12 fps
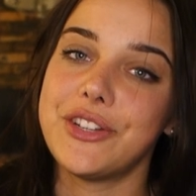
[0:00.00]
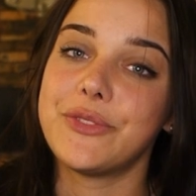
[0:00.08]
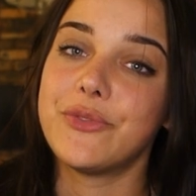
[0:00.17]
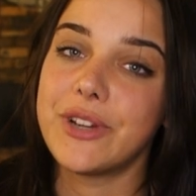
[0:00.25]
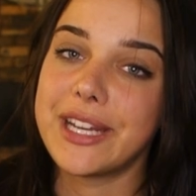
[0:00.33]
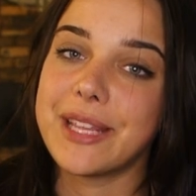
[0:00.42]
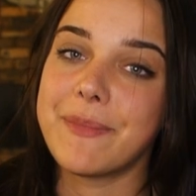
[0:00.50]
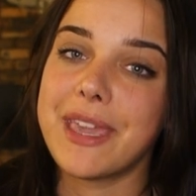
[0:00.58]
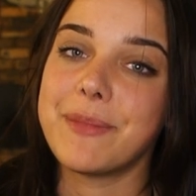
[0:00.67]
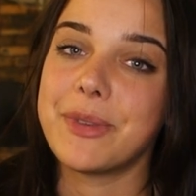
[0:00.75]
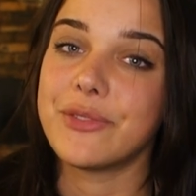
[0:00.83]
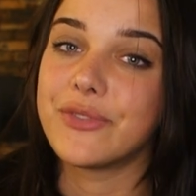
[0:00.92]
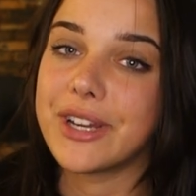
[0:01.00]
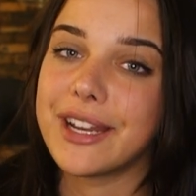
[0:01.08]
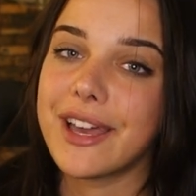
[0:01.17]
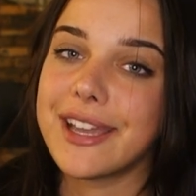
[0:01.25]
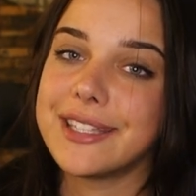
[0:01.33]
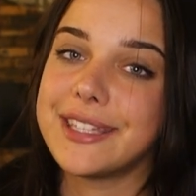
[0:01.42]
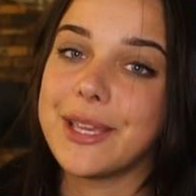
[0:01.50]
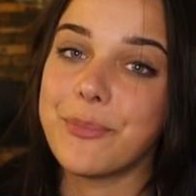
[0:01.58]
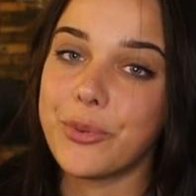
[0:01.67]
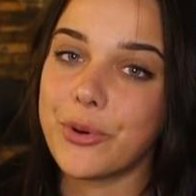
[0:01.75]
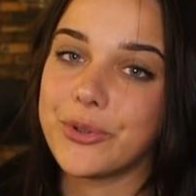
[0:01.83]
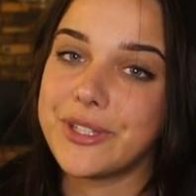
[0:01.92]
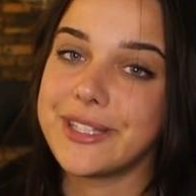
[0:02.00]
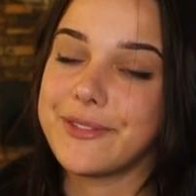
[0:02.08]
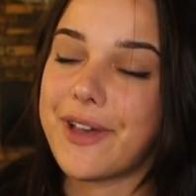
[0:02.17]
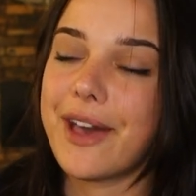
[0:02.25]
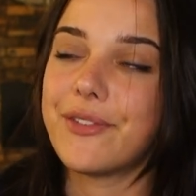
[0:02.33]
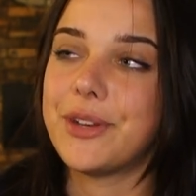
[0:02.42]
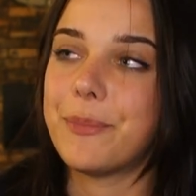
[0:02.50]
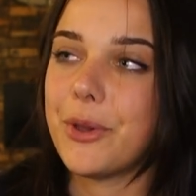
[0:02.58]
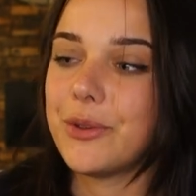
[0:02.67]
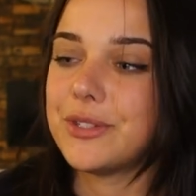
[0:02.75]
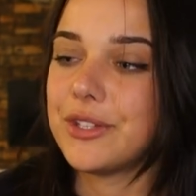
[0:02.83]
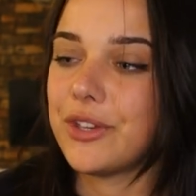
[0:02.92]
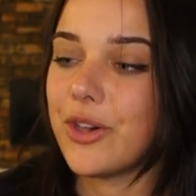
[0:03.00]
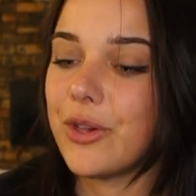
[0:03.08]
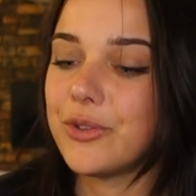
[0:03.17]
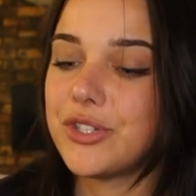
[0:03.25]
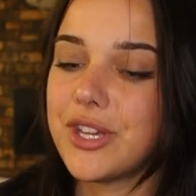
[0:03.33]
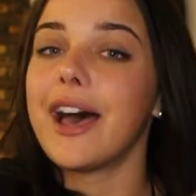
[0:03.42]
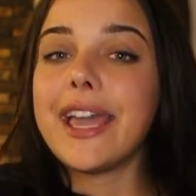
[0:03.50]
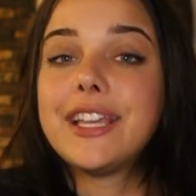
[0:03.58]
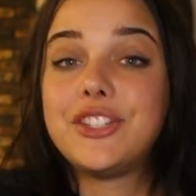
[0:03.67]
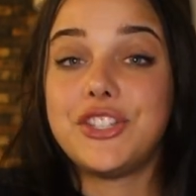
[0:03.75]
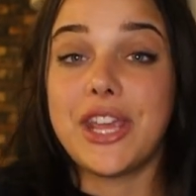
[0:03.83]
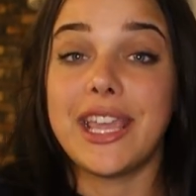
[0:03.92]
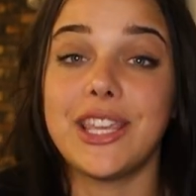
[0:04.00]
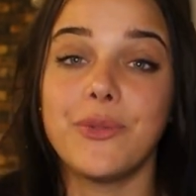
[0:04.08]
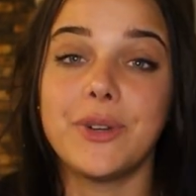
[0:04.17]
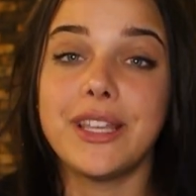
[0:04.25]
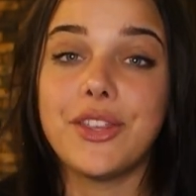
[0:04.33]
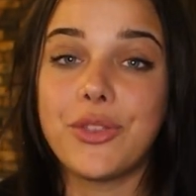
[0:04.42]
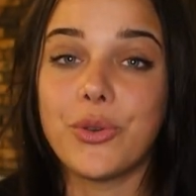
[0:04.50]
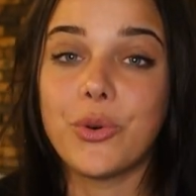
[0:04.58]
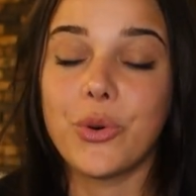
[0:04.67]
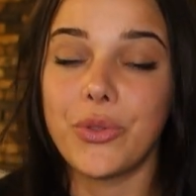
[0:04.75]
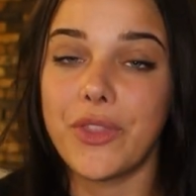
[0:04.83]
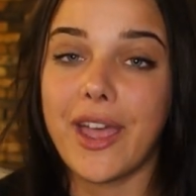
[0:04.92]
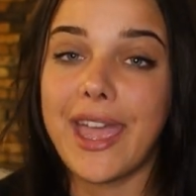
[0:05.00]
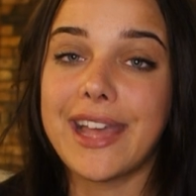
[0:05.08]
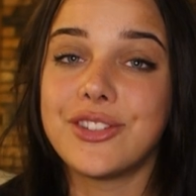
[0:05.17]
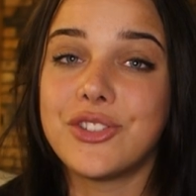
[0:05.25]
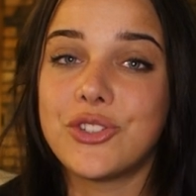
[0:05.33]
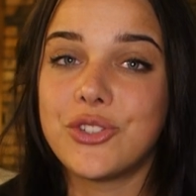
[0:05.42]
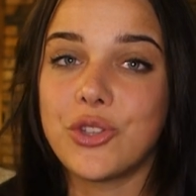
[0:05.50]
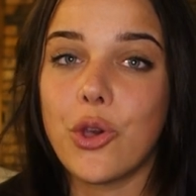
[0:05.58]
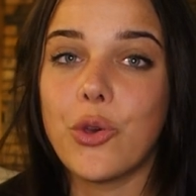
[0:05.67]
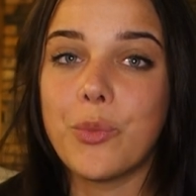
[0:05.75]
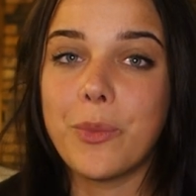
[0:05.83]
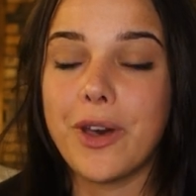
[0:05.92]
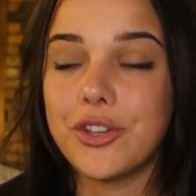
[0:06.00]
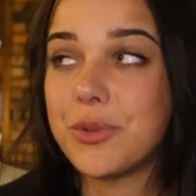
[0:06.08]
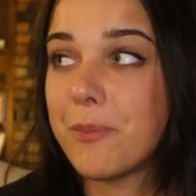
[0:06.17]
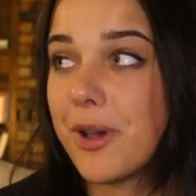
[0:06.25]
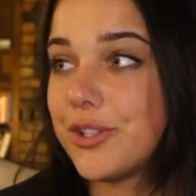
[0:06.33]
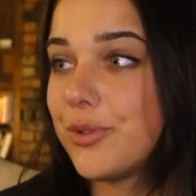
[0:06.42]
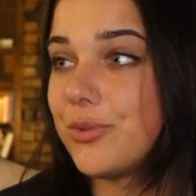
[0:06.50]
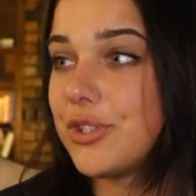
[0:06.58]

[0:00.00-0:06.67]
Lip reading: has really made me realize the importance of having a posing coach. I genuinely thought that I had so much muscle